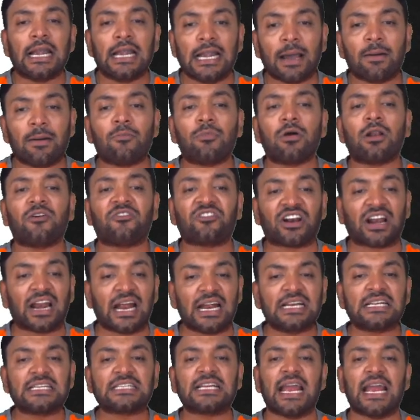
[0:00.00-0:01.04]
Number of
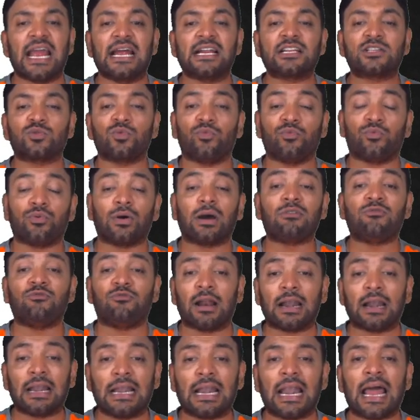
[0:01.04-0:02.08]
right shares were
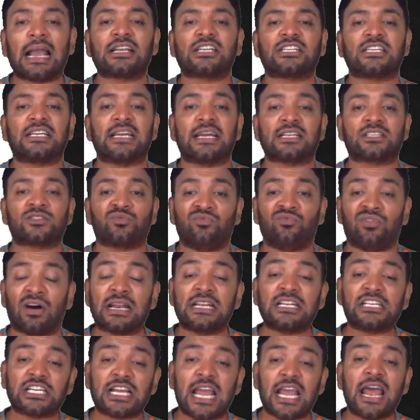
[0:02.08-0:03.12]
1 lakh shares.
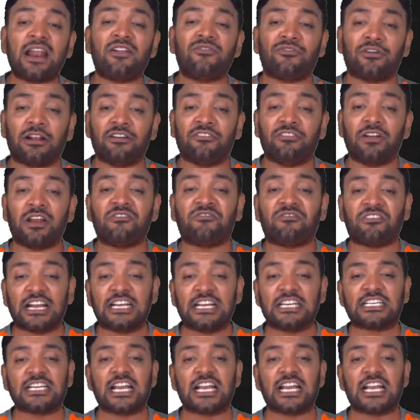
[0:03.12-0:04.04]
One share for every 5